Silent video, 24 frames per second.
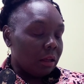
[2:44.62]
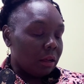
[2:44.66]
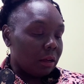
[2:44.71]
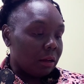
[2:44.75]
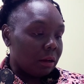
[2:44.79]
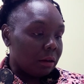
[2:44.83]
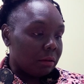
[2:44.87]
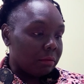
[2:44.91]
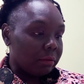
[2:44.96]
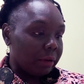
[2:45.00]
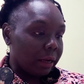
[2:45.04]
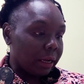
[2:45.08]

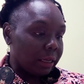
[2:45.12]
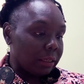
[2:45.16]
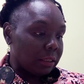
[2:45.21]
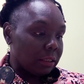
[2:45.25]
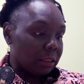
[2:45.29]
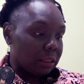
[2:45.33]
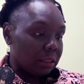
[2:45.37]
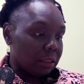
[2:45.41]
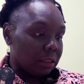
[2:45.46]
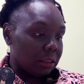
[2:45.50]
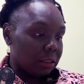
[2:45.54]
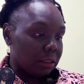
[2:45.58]
All
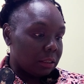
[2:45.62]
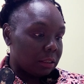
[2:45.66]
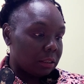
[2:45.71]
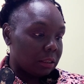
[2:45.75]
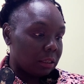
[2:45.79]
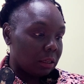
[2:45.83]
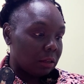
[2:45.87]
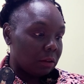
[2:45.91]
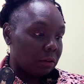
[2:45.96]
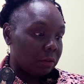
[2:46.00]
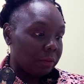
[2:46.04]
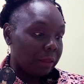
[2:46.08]
right,
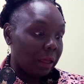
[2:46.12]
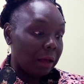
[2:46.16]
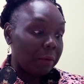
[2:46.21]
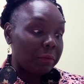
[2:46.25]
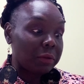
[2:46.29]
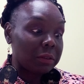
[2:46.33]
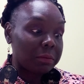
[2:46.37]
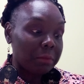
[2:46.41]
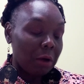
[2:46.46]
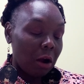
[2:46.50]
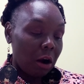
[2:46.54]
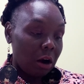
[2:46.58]
so that
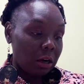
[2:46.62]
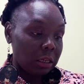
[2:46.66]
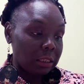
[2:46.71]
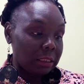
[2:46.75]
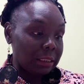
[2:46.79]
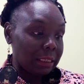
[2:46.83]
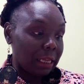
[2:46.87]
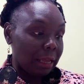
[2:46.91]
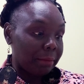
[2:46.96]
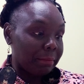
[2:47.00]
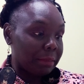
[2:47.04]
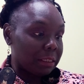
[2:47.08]
was my
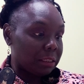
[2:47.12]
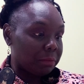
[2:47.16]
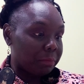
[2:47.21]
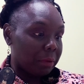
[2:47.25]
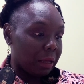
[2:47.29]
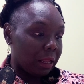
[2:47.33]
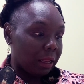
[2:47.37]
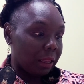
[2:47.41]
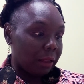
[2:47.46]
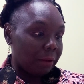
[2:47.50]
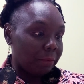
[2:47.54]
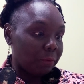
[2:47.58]
artist name and
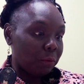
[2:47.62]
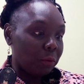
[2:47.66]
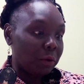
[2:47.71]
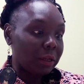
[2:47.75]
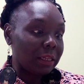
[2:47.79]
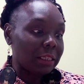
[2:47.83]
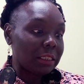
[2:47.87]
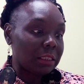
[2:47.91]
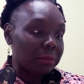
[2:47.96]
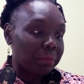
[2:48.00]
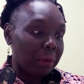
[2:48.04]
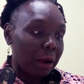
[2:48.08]
spelling.
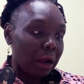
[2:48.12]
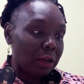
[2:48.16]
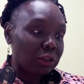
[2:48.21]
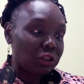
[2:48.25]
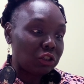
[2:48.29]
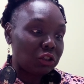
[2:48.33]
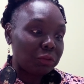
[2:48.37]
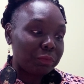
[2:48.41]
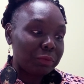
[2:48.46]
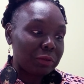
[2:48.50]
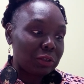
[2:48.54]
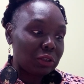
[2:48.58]
What inspired
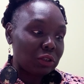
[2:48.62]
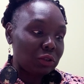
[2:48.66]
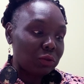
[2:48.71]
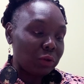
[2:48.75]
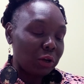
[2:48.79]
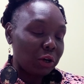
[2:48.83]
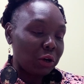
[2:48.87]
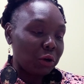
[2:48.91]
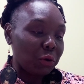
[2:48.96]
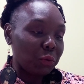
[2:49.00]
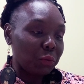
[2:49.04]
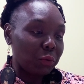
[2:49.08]
you to pursue
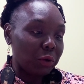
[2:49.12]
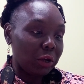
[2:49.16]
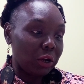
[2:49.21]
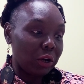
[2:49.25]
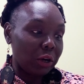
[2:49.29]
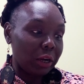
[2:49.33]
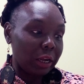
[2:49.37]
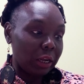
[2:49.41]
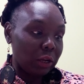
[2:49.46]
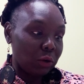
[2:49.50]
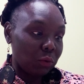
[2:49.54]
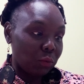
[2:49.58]
a
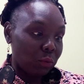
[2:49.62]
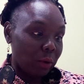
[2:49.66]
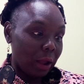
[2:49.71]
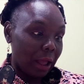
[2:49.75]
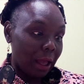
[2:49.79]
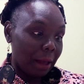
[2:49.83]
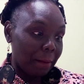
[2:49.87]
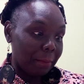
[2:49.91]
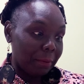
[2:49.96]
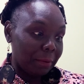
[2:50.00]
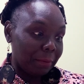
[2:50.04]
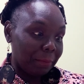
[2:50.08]
career in
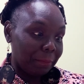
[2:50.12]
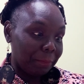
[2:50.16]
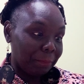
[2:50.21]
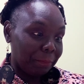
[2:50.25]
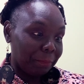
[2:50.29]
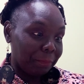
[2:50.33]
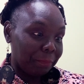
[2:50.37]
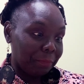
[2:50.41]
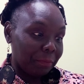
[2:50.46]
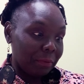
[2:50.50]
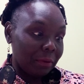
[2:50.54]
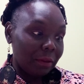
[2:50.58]
rap?
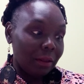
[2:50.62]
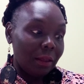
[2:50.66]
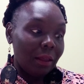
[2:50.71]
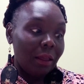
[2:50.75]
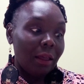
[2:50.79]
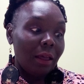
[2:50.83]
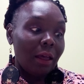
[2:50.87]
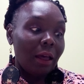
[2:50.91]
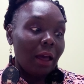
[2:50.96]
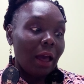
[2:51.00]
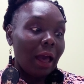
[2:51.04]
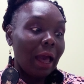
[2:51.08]

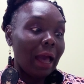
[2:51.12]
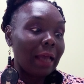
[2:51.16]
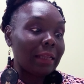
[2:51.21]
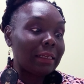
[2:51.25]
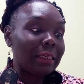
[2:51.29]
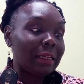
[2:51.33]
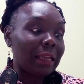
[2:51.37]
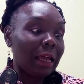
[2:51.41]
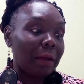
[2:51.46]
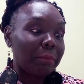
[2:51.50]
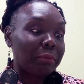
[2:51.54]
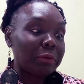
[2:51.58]
I
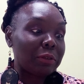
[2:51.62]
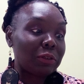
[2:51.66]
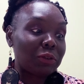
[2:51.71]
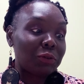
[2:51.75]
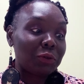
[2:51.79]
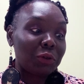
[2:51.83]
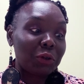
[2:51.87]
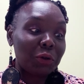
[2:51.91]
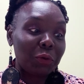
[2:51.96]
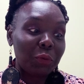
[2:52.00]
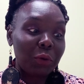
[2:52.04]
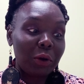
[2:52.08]
did not
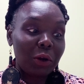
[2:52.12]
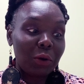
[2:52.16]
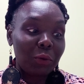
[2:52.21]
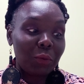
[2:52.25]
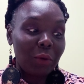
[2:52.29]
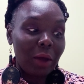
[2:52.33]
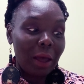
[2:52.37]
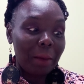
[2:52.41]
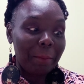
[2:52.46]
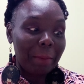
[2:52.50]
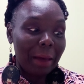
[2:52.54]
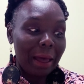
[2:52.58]
pursue a career in
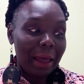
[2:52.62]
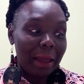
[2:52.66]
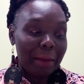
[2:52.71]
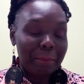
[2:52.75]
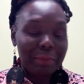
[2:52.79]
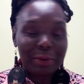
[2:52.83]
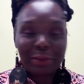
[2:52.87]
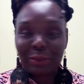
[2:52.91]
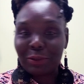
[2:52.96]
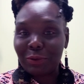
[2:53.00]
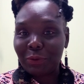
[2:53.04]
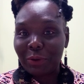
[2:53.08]
rap. I am
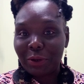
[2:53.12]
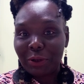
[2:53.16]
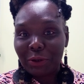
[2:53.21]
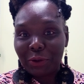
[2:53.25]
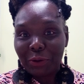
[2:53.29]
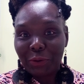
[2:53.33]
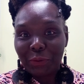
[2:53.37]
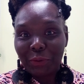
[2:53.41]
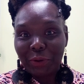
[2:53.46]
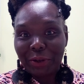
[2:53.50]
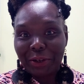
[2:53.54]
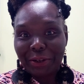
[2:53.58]
pursuing a
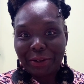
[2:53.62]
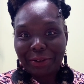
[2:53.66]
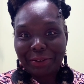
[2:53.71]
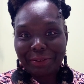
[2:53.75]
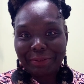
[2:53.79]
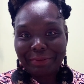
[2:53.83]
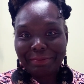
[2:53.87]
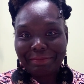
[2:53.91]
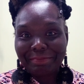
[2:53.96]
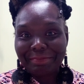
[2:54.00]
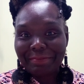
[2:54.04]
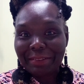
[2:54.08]
career
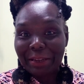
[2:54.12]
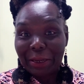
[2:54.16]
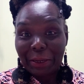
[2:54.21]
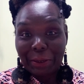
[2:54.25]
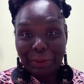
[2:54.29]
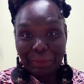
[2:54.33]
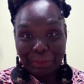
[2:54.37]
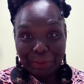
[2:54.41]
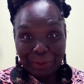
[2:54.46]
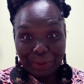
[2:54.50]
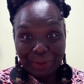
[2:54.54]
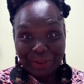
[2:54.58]

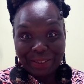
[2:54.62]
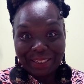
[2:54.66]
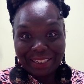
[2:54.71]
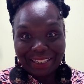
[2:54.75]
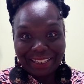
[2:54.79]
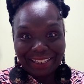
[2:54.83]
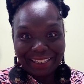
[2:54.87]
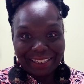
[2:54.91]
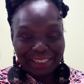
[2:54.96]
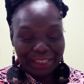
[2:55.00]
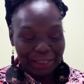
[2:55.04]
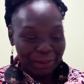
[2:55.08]
in
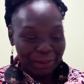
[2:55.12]
music.